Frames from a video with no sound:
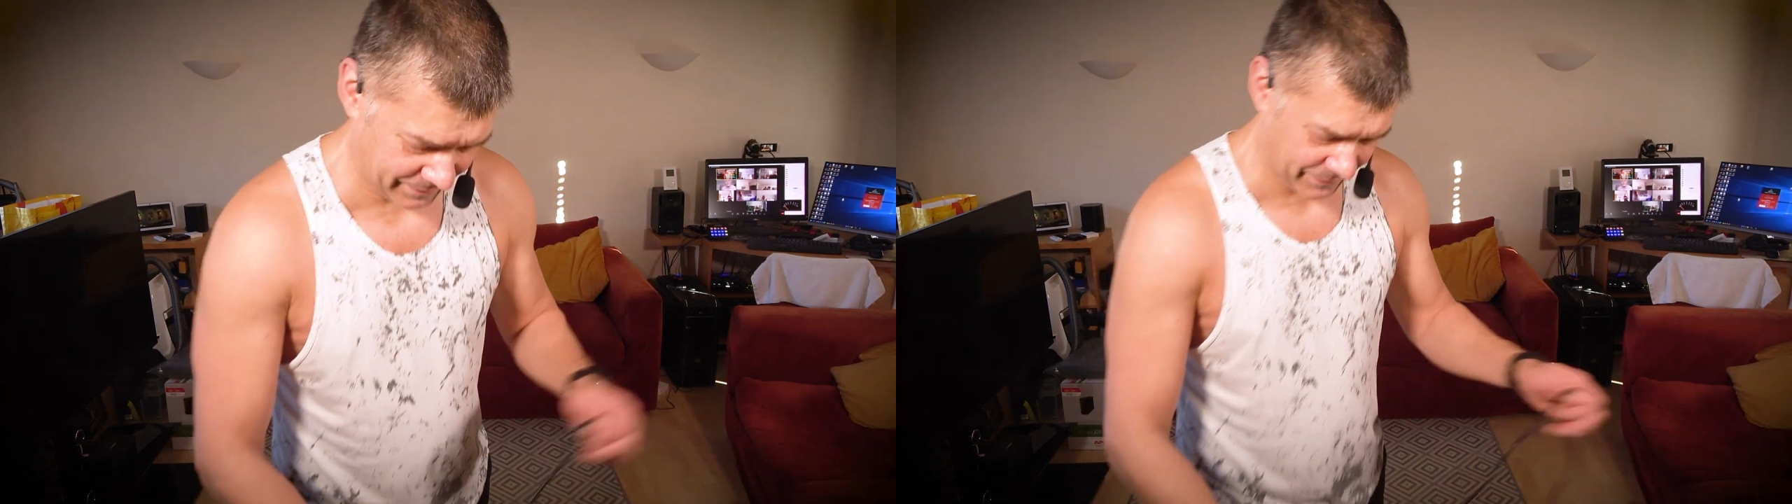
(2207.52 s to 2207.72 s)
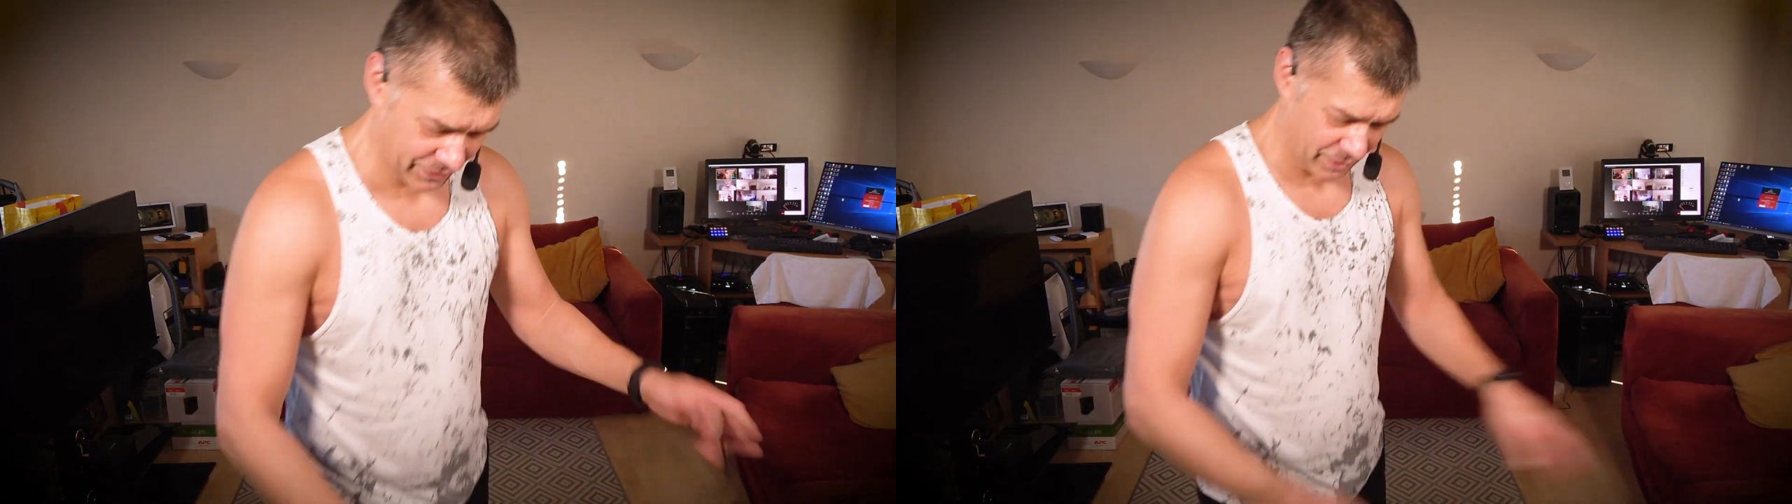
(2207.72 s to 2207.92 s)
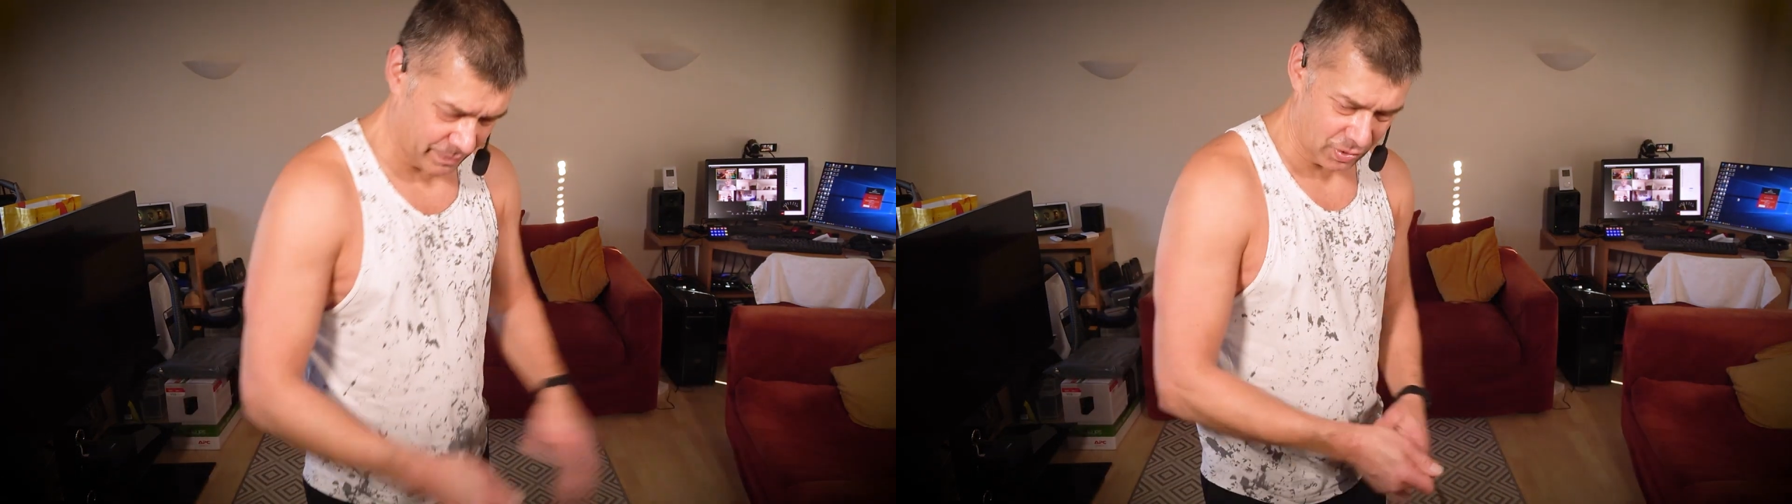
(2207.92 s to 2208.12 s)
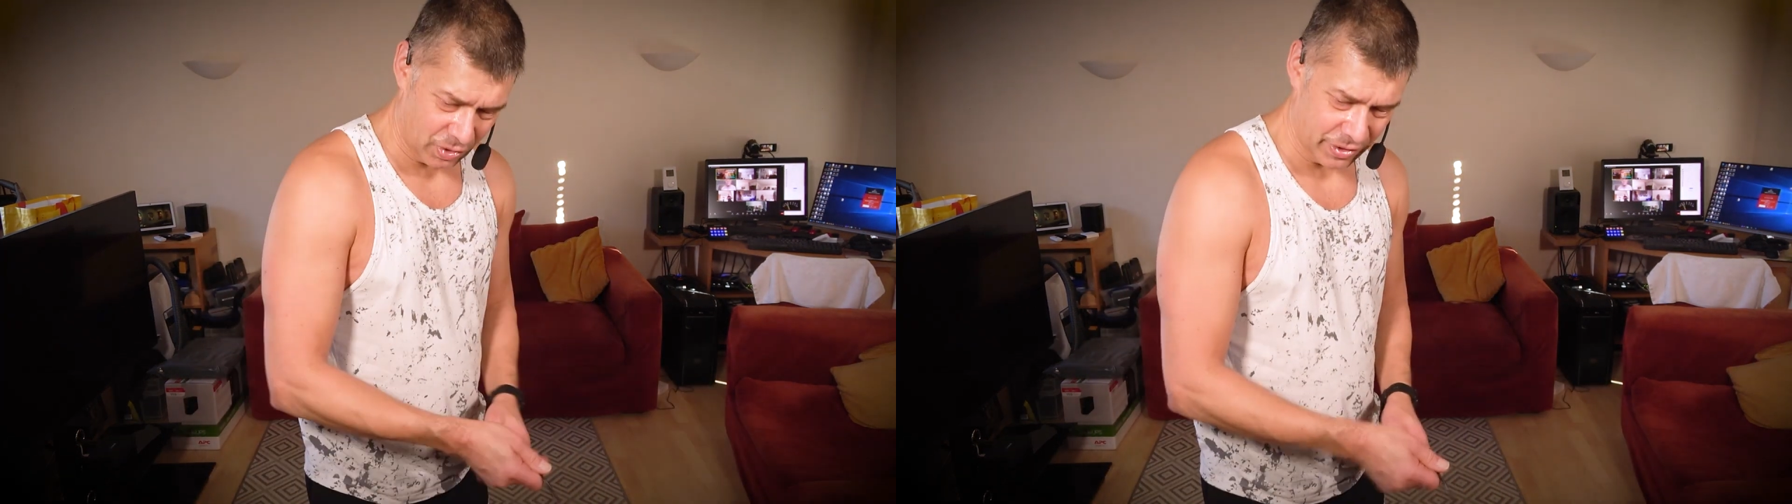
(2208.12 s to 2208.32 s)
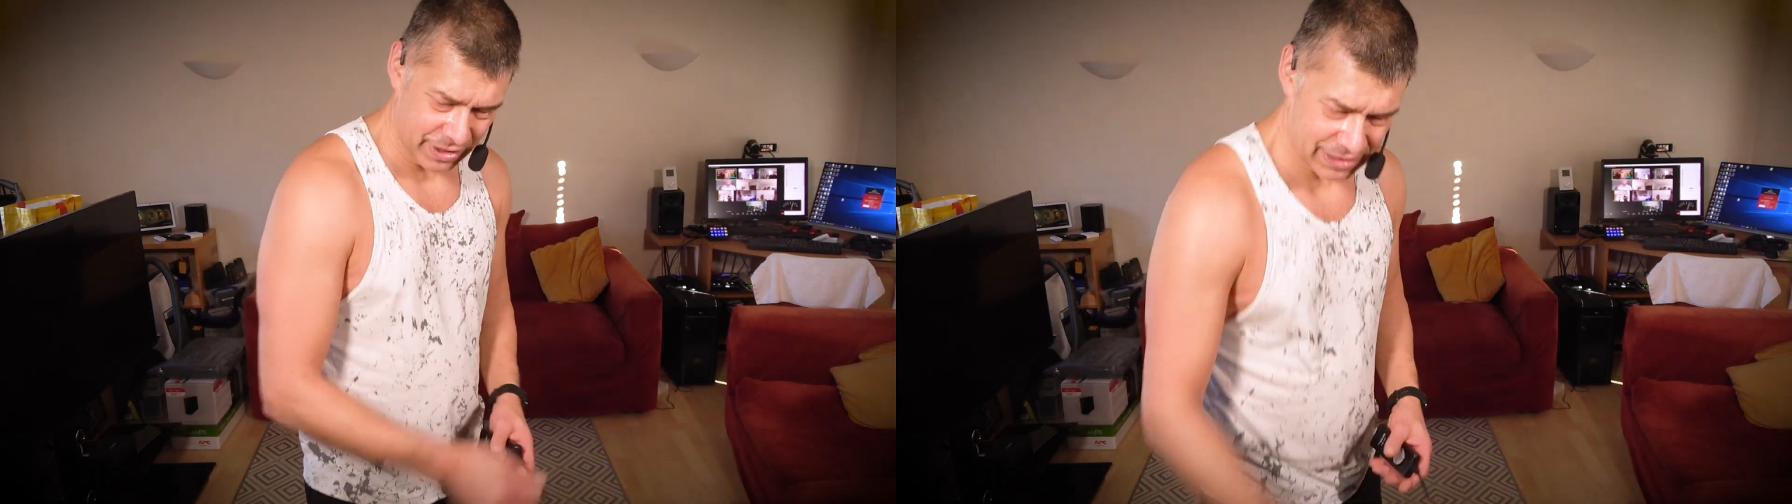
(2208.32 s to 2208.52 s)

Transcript: for your morning